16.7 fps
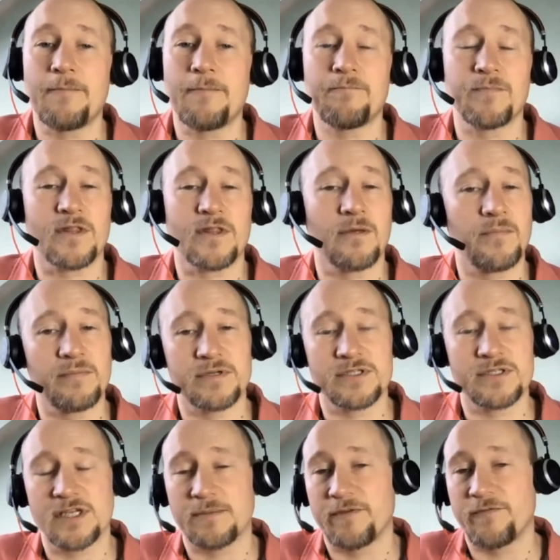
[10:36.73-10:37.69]
Some people are
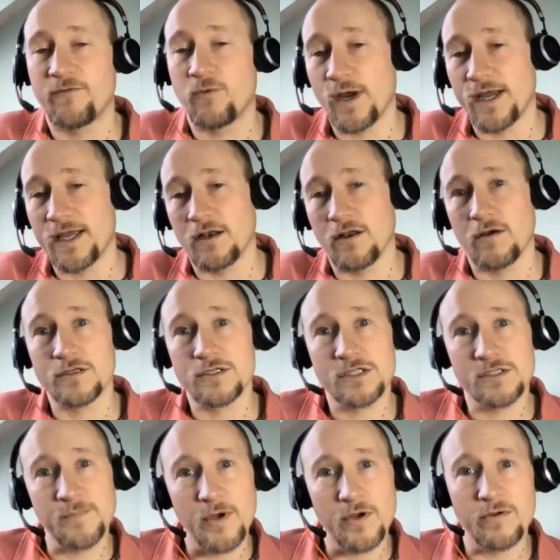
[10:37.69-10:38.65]
seeing me for weight loss,
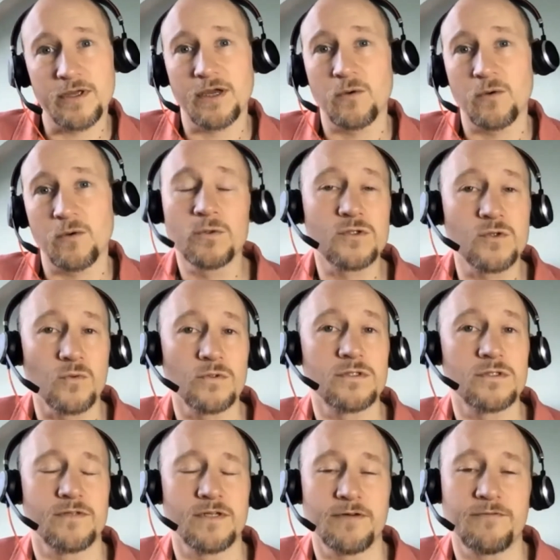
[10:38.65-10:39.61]
smoking, all
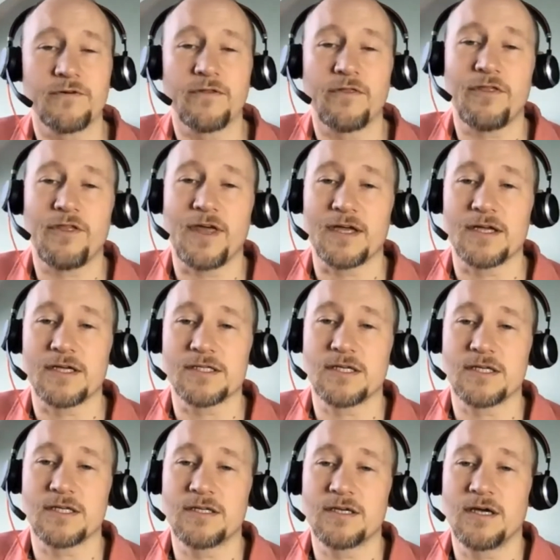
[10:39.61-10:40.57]
sorts of different things.
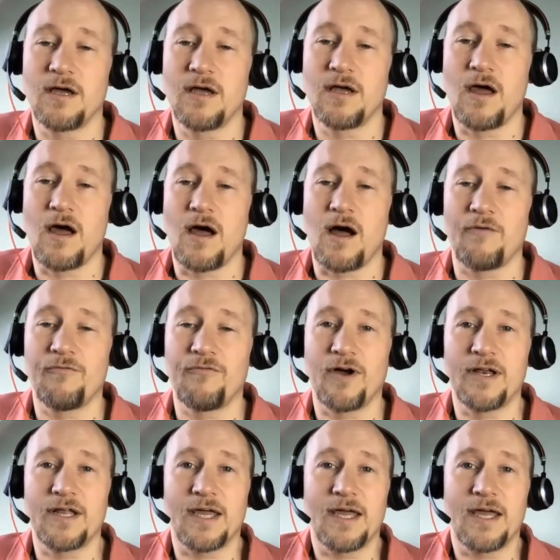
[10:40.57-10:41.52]
And I'm
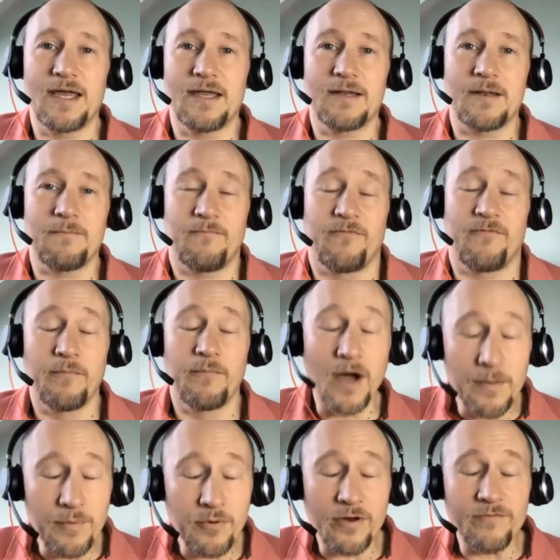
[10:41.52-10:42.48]
finding it, from
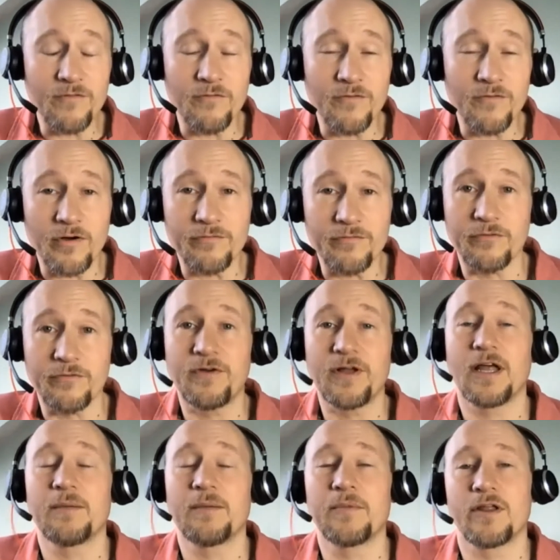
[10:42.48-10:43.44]
my point of view, very
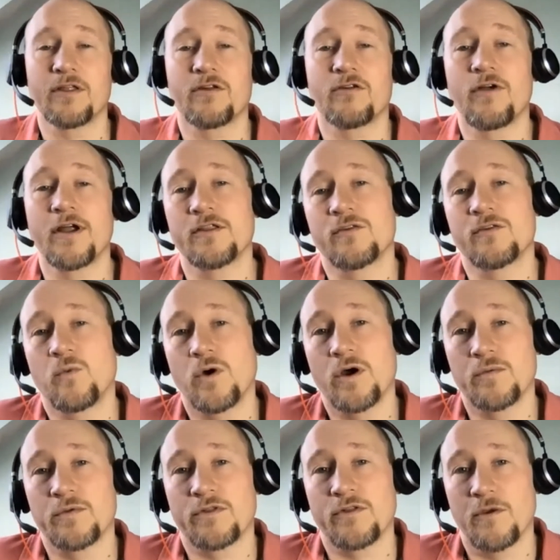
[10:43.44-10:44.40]
fulfilling, but it's great to
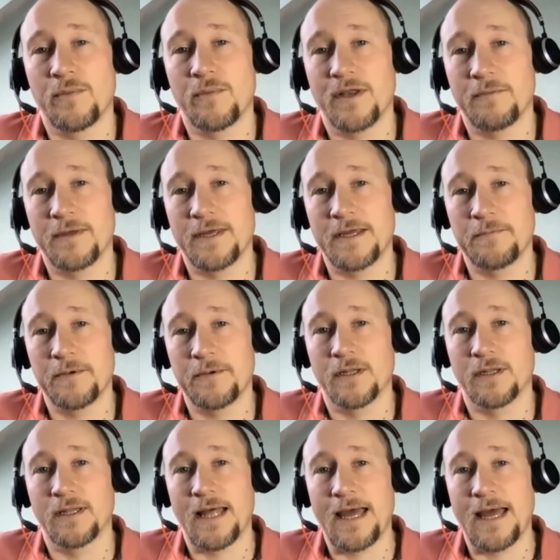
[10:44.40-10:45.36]
work with so many
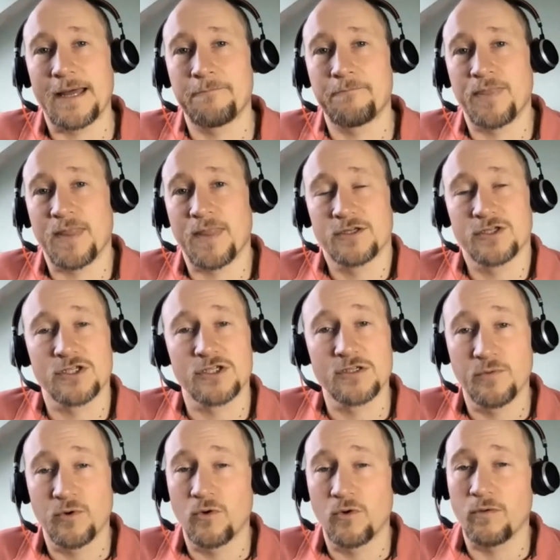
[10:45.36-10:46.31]
people and just
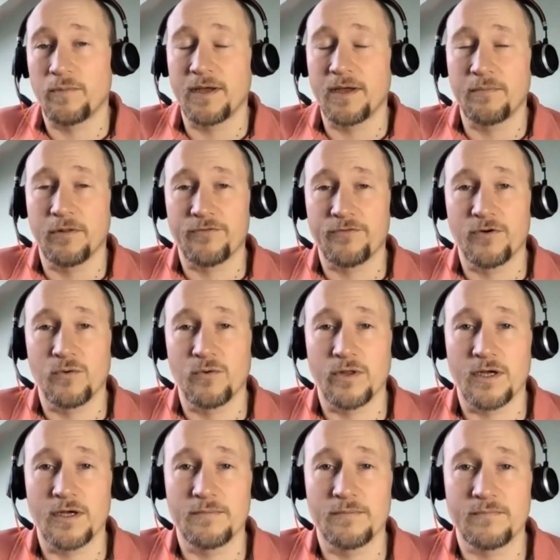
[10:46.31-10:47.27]
support people through all
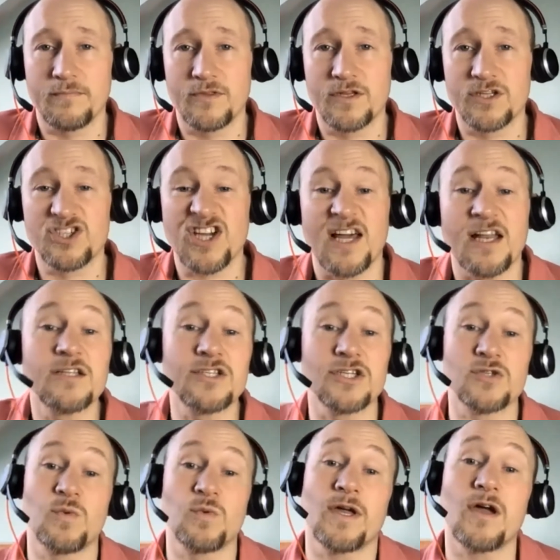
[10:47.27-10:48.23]
the
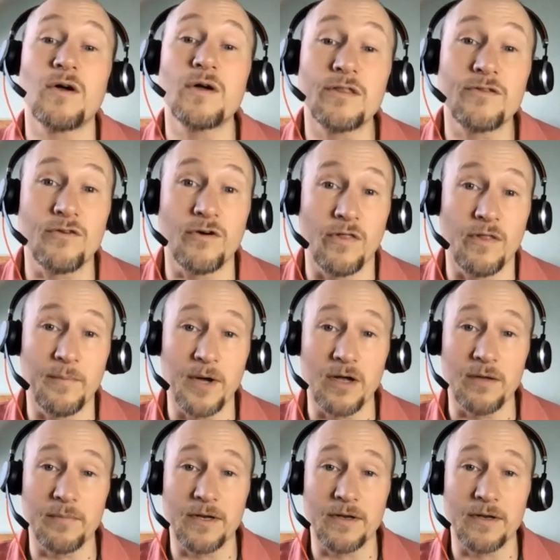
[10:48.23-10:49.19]
challenges we're going through at the
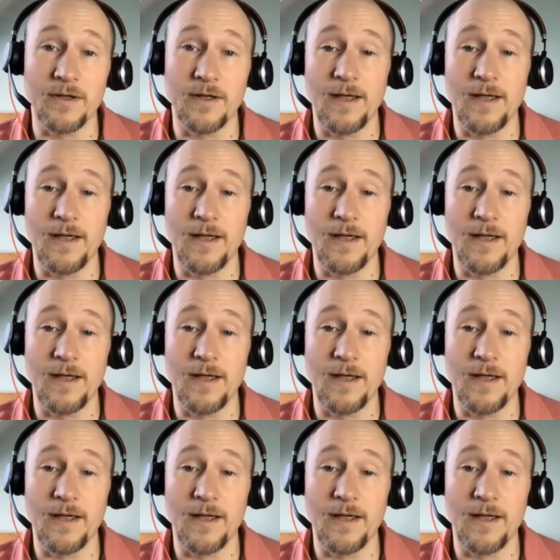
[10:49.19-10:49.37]
moment.